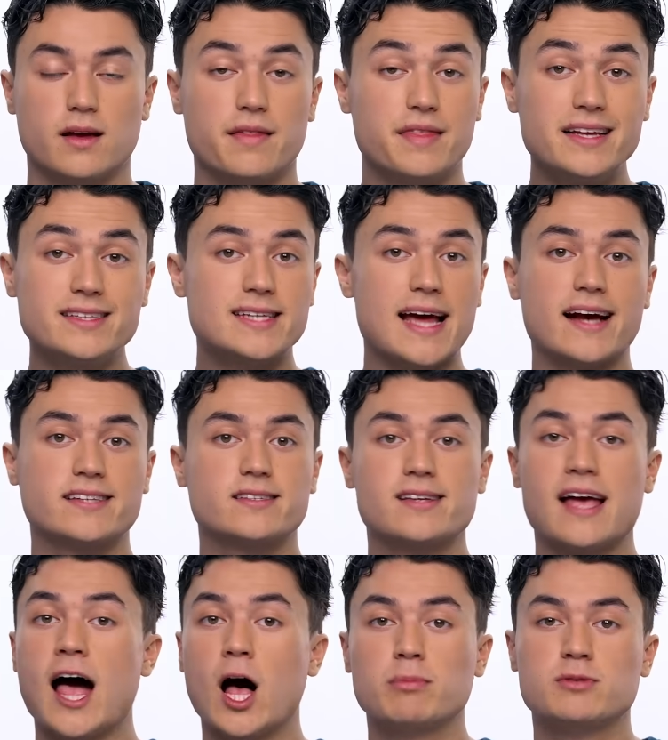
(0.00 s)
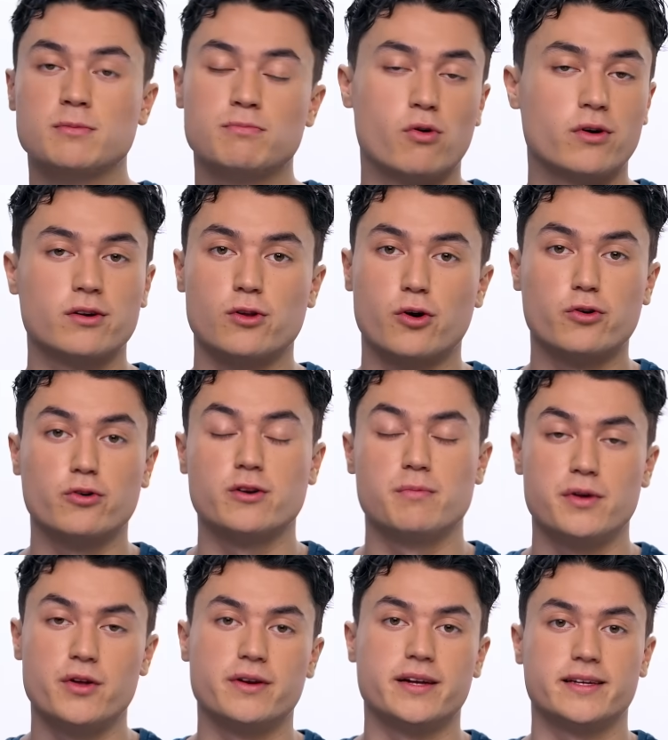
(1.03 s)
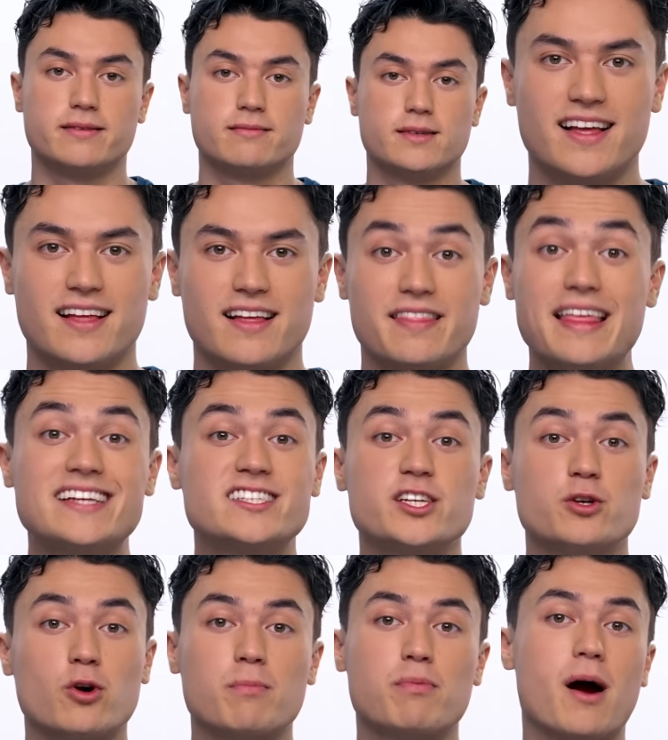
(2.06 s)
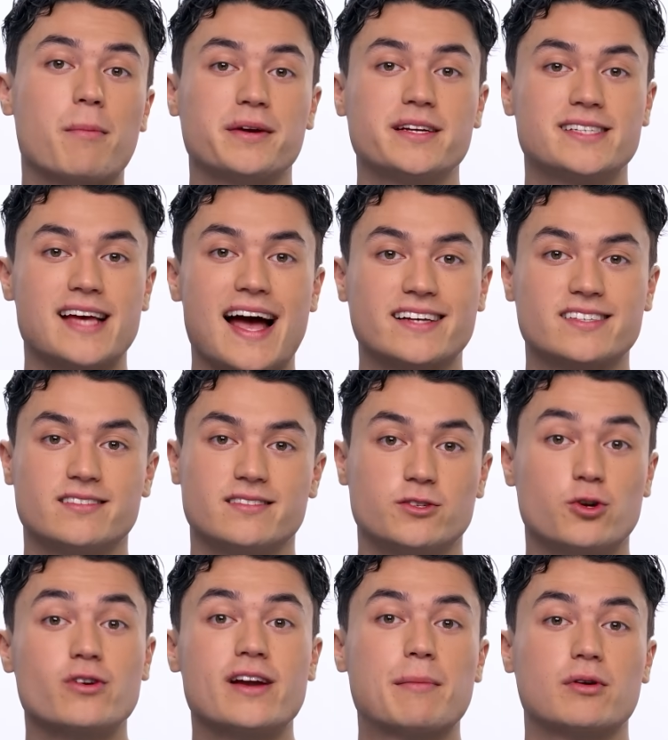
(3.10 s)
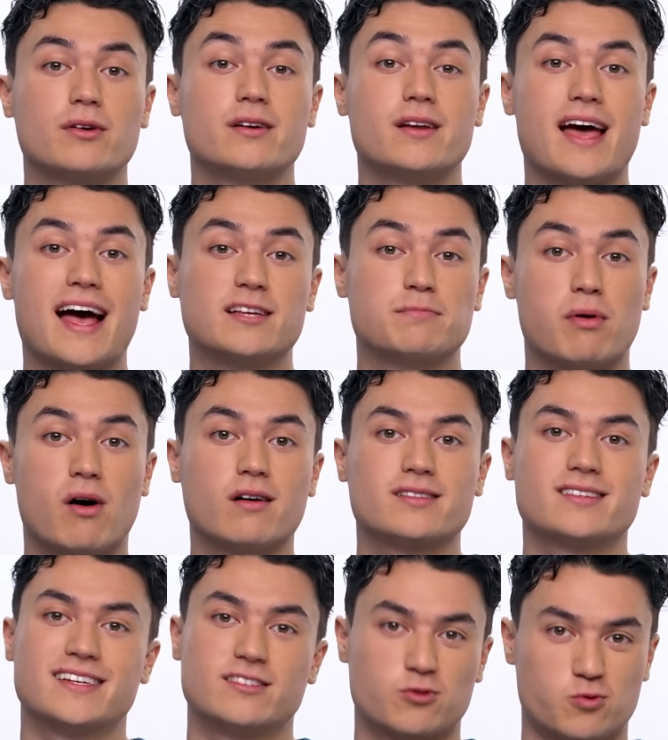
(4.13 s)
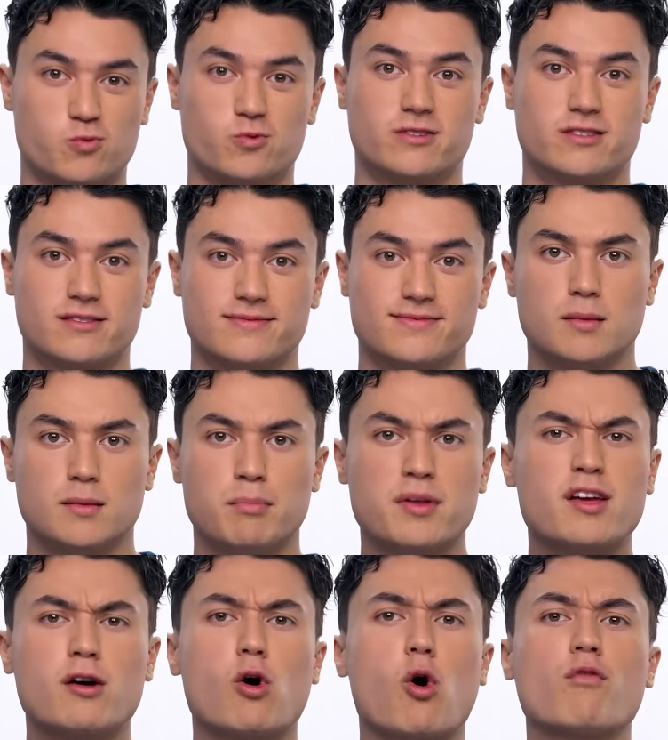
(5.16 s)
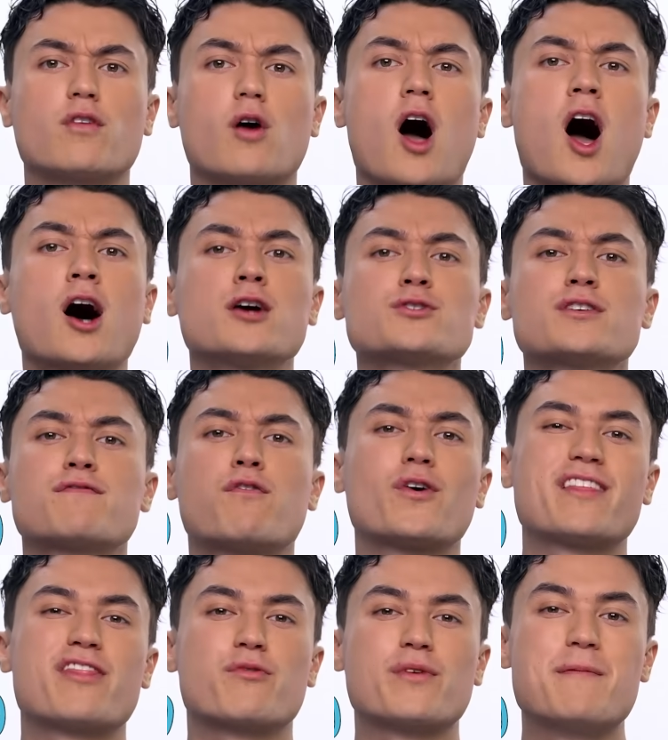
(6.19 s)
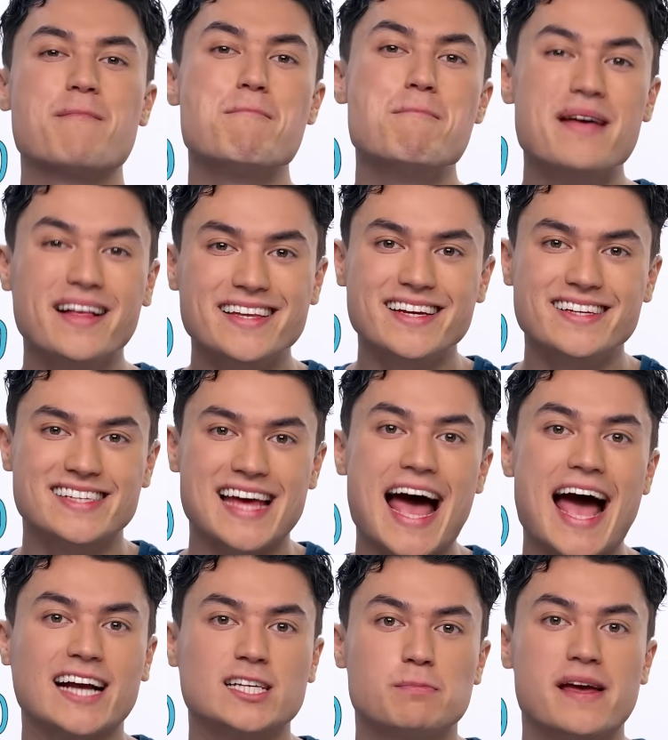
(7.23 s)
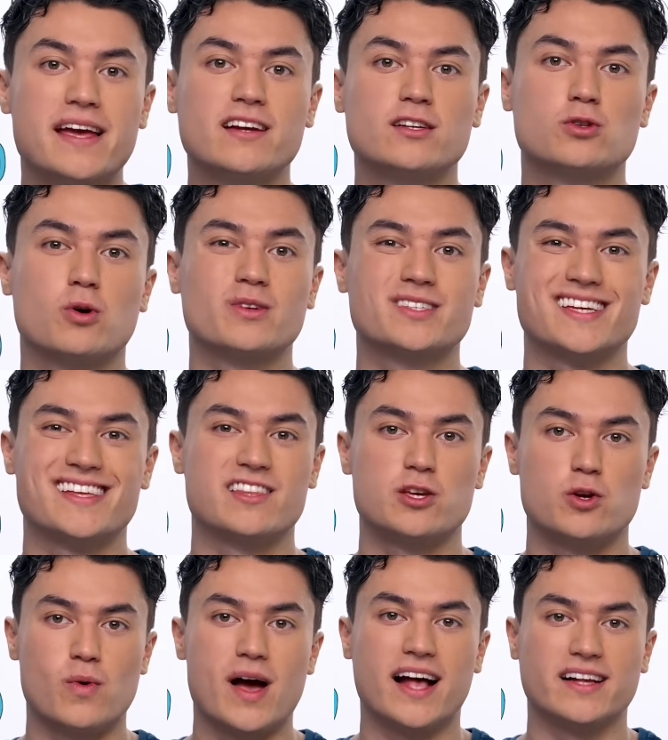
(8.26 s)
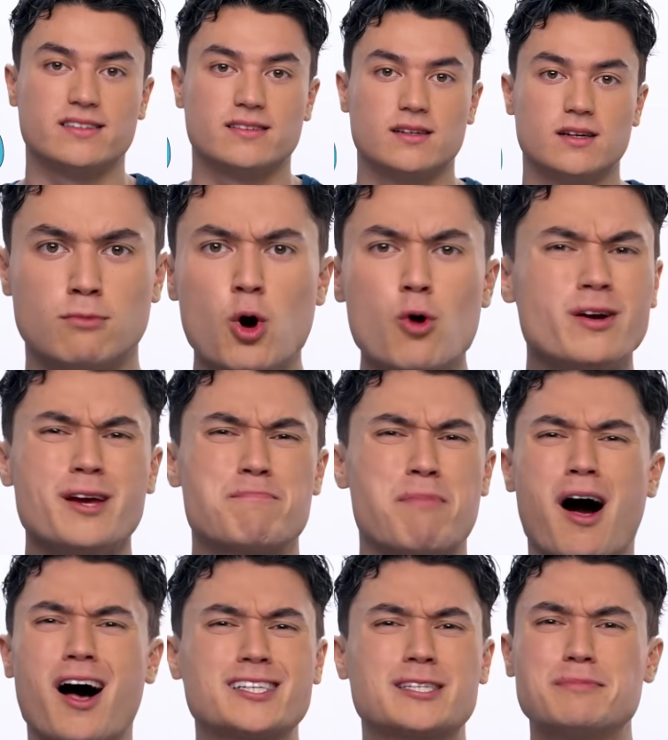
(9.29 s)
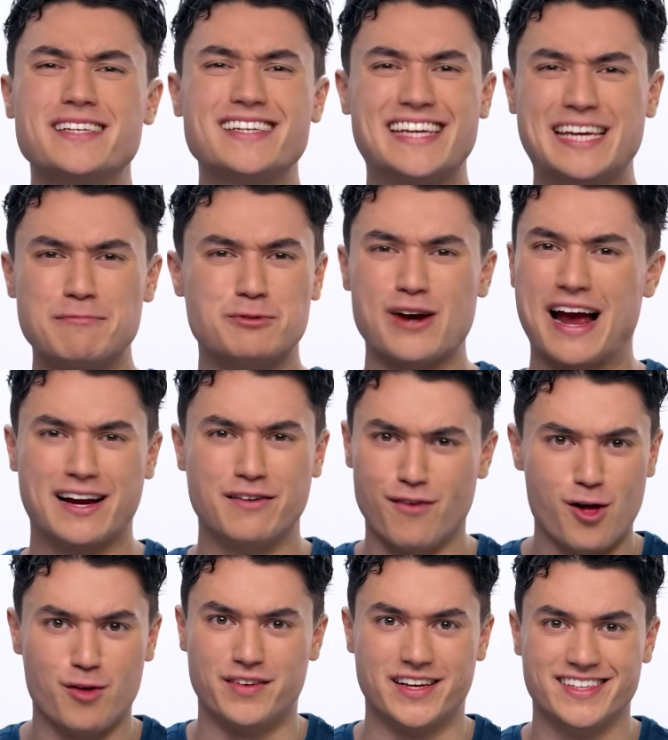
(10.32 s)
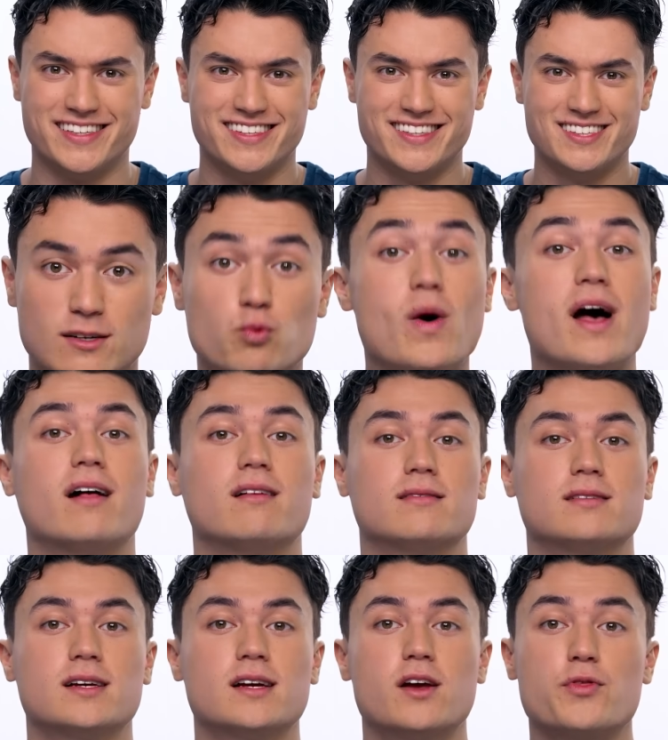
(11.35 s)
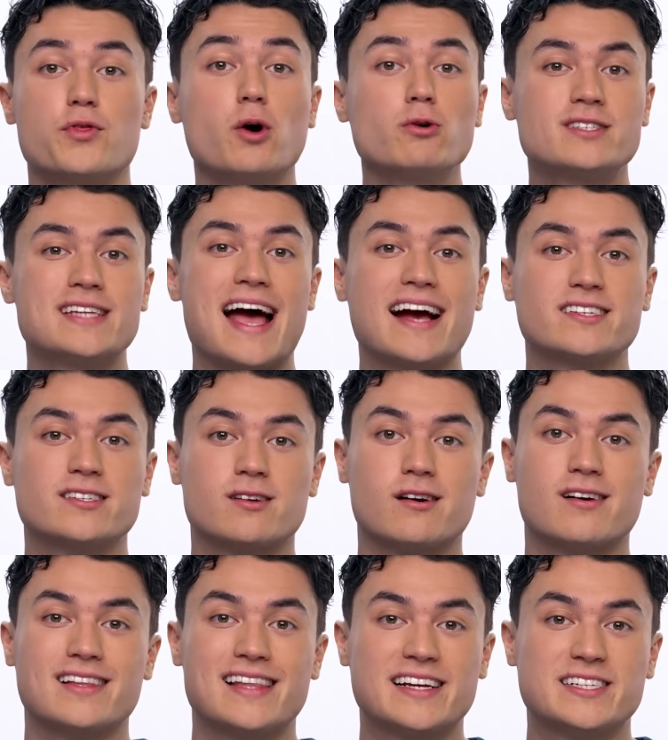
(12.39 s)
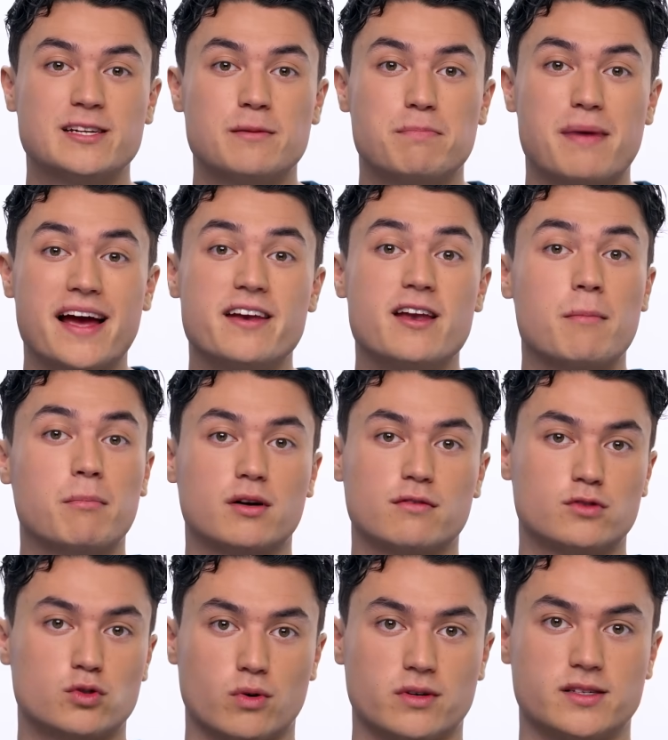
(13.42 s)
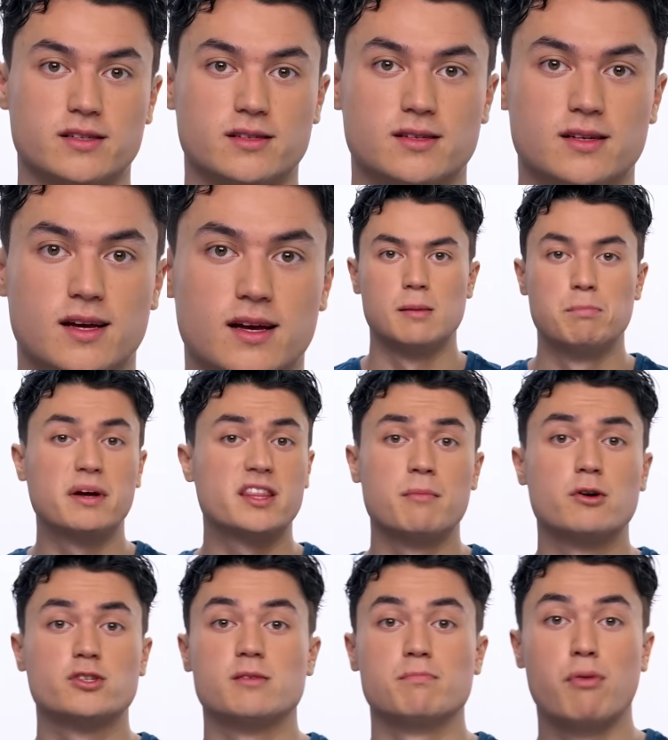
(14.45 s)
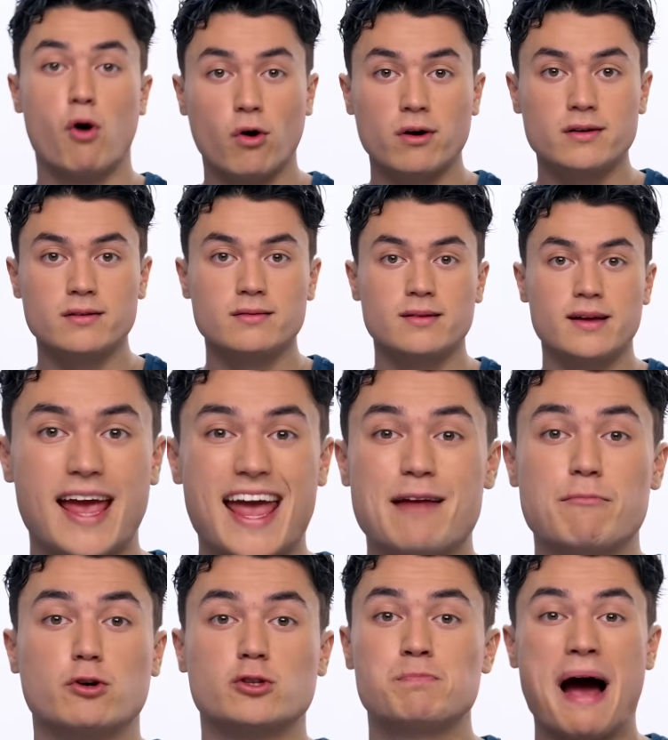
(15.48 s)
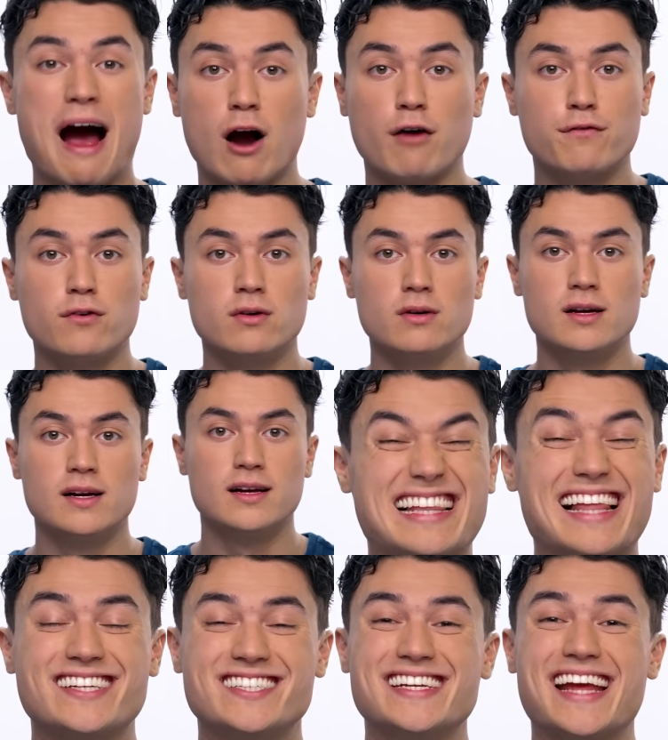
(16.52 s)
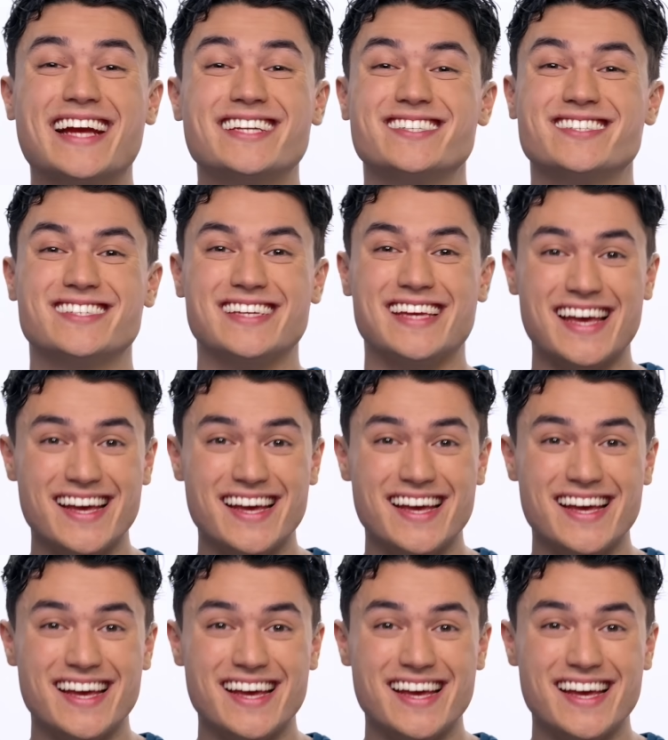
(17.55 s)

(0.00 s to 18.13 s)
These taxes help support your local community. Thanks to your property tax, your neighborhood has parks and schools. But there are over one hundred forty-three million tax-paying adults in the U S. Who could possibly keep track of all of it? Well, those taxes are collected by a number of sources. But the most important and most powerful collection agency